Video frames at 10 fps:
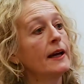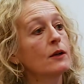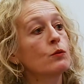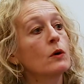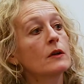
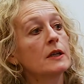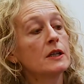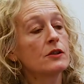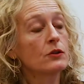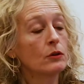and one
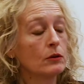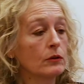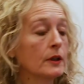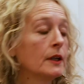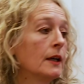is
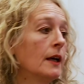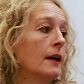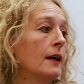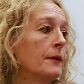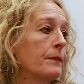on
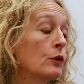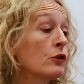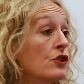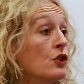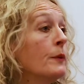um,
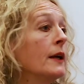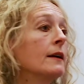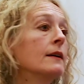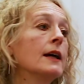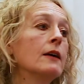
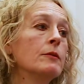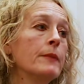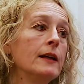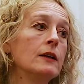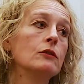consuming. And we
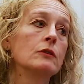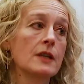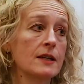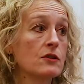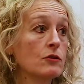mainly
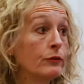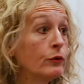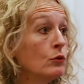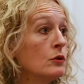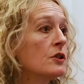looked at
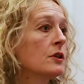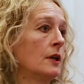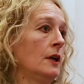food